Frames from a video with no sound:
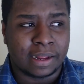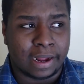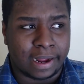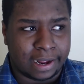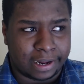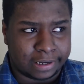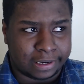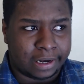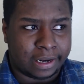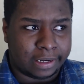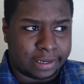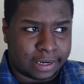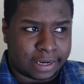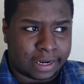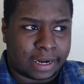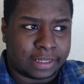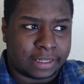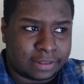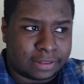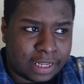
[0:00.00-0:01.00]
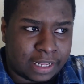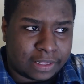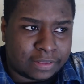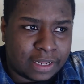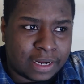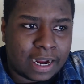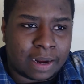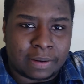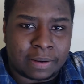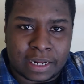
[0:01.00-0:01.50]
I think
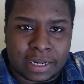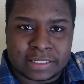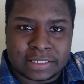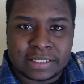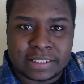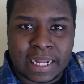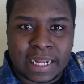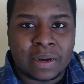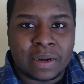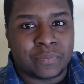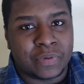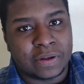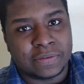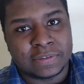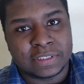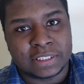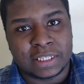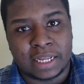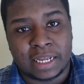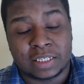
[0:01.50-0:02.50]
I stated previously,